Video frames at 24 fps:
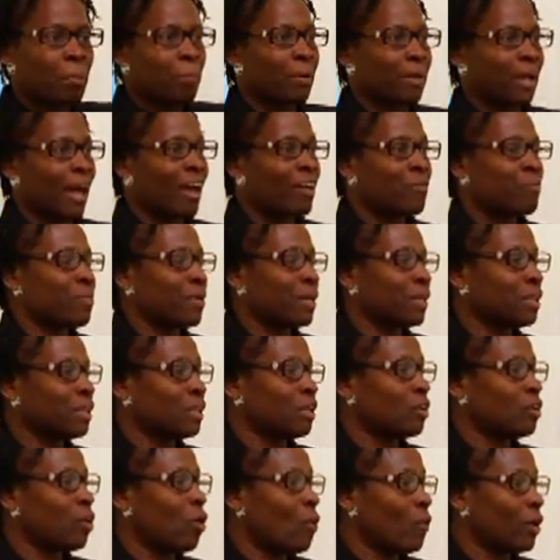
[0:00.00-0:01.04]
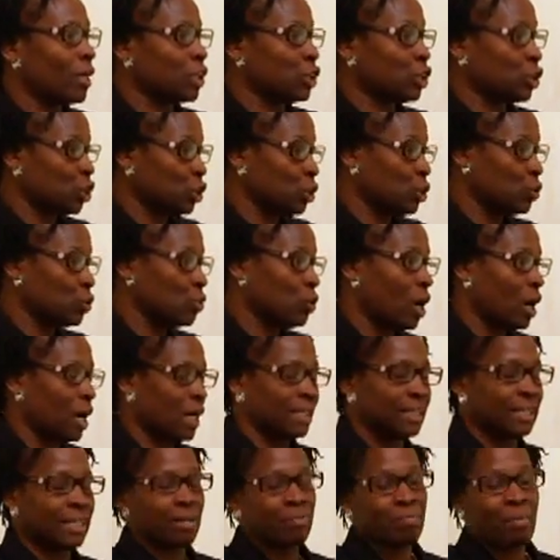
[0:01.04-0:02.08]
But I've been going to
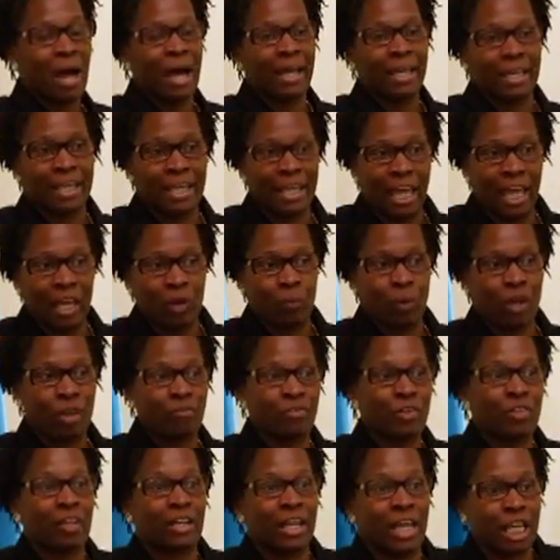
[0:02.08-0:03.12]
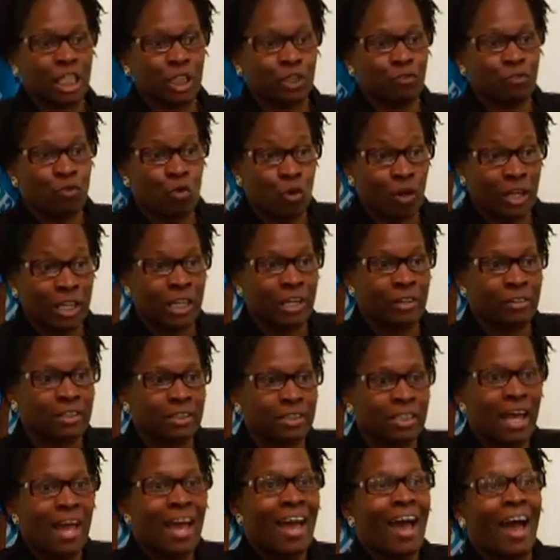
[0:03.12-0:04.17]
Nehemiah Gateway for the last 4
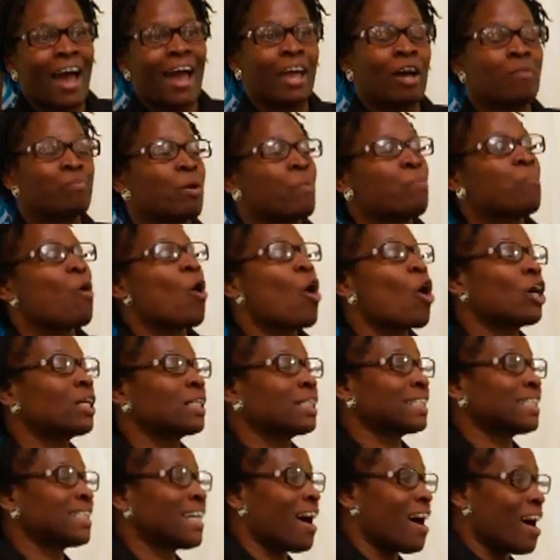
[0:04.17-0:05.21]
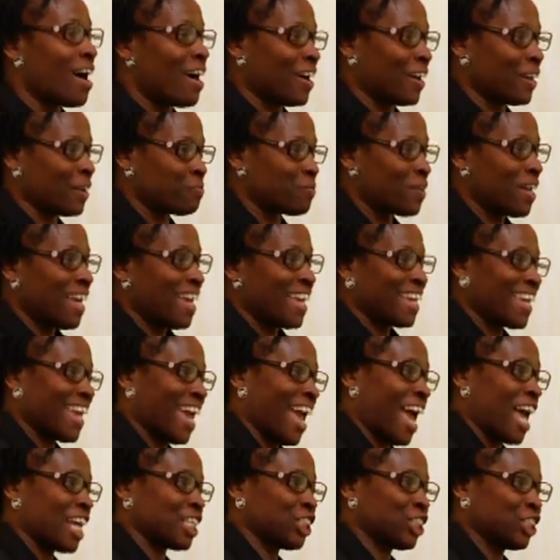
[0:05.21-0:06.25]
years. I am a part-time
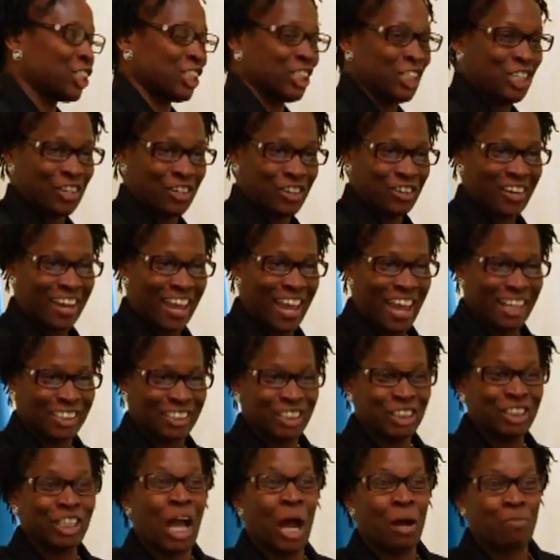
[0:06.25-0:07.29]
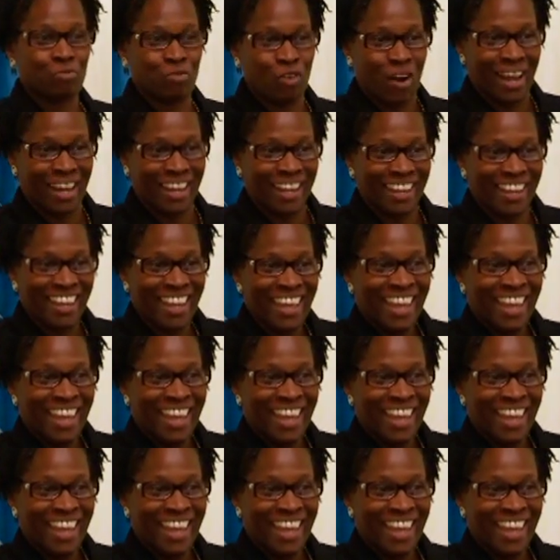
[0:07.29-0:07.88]
cashier at ShopRite.